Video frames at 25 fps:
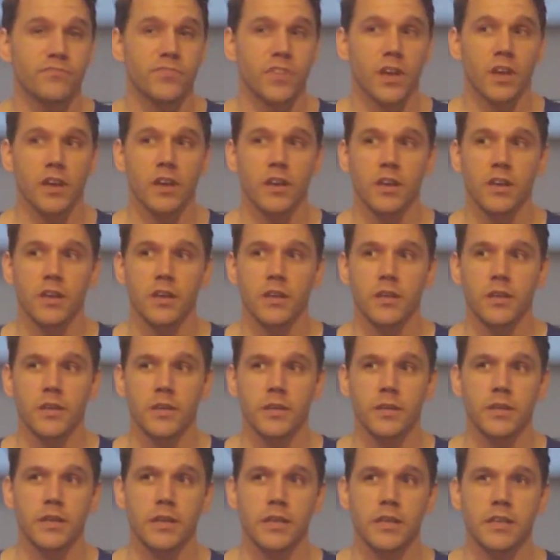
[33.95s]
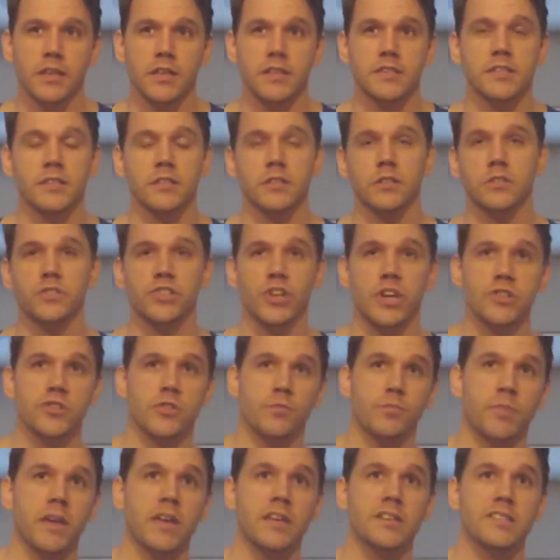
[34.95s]
and it's a little change
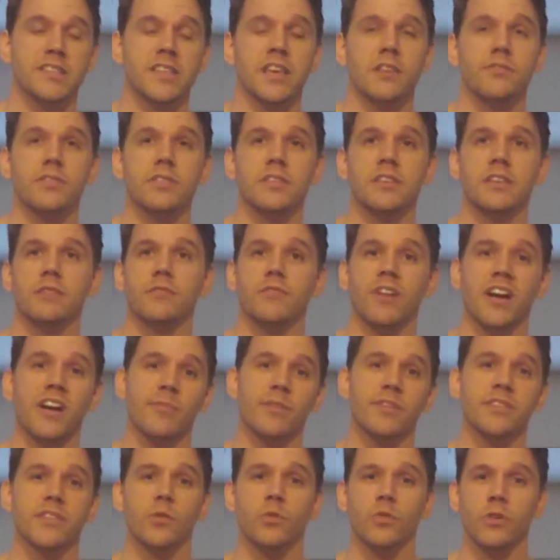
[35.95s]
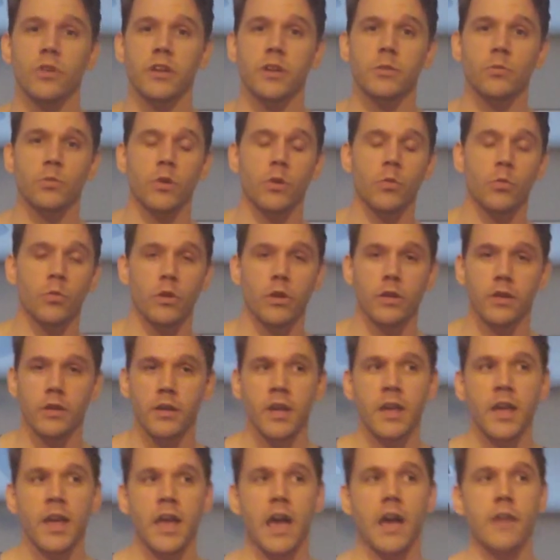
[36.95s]
of pace given the environment that we're in, where we're
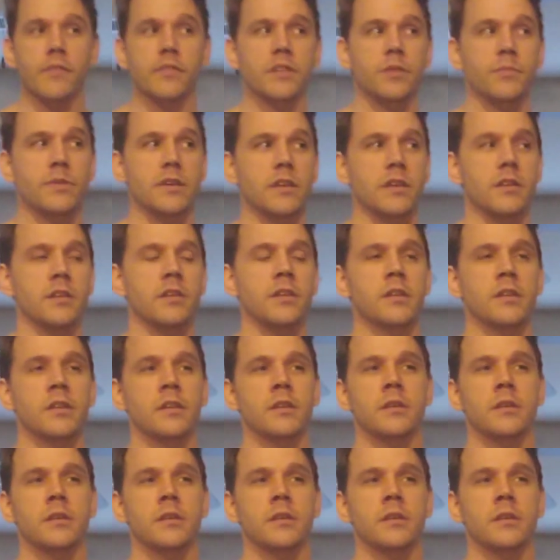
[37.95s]
having to be